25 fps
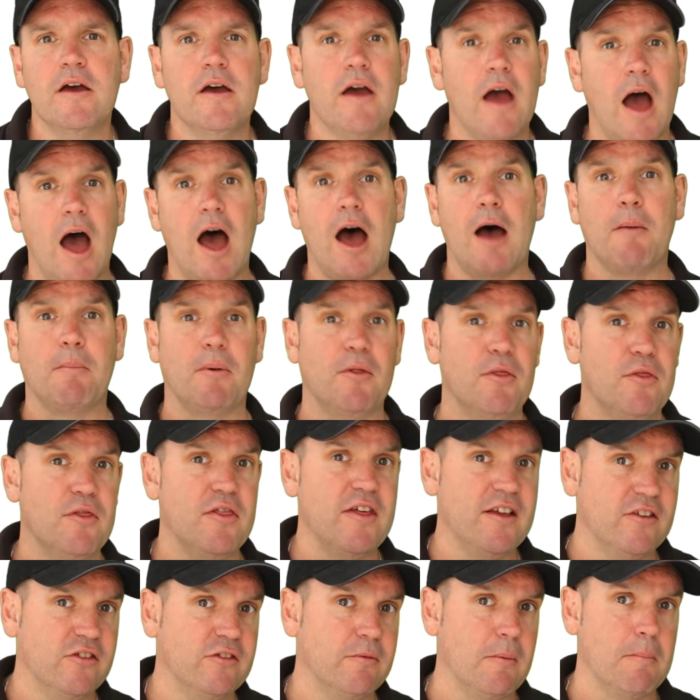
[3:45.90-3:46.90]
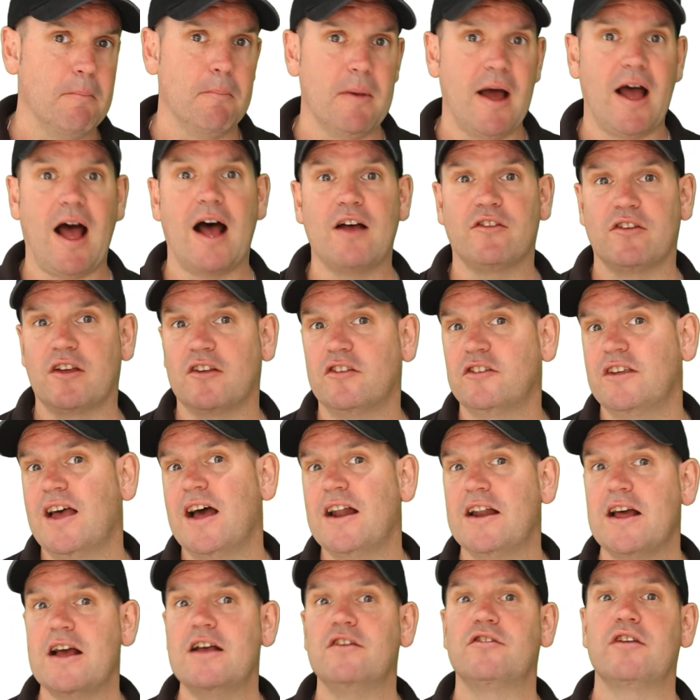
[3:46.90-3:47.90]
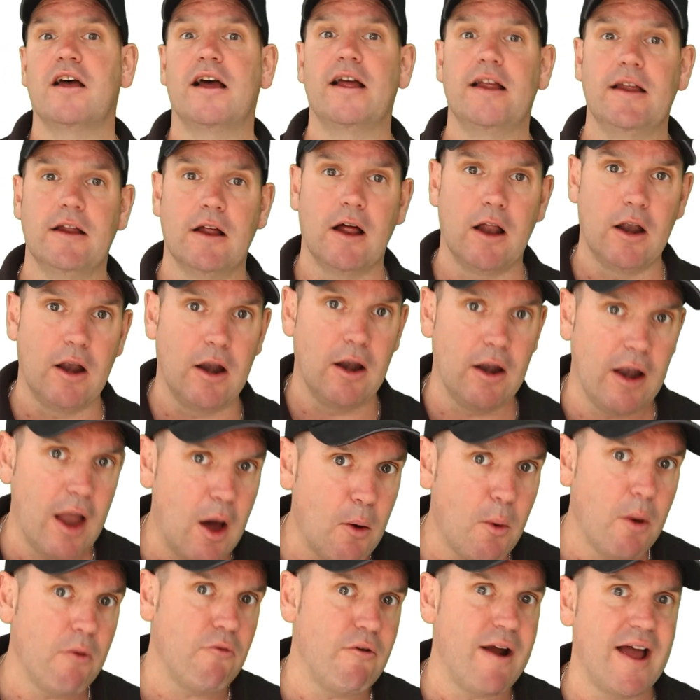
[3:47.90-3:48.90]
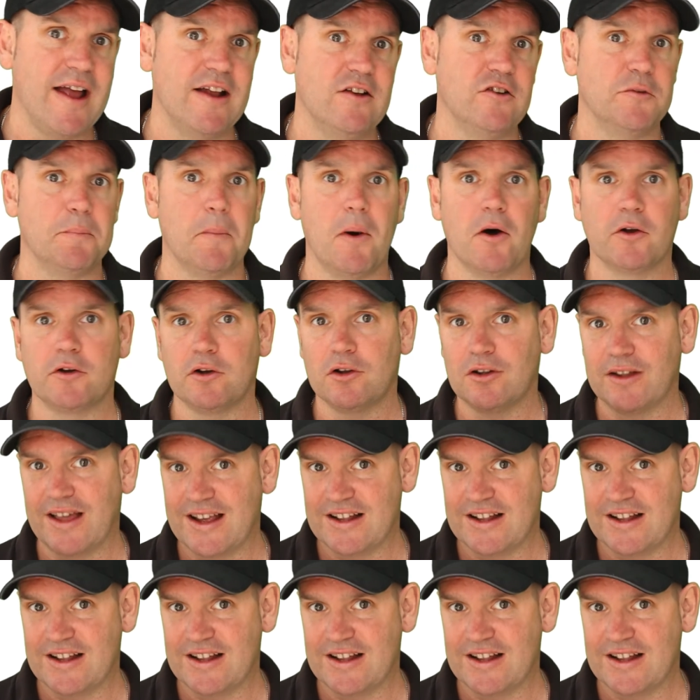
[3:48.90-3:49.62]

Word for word: Uh, but this, as I said, is a, a lower range model.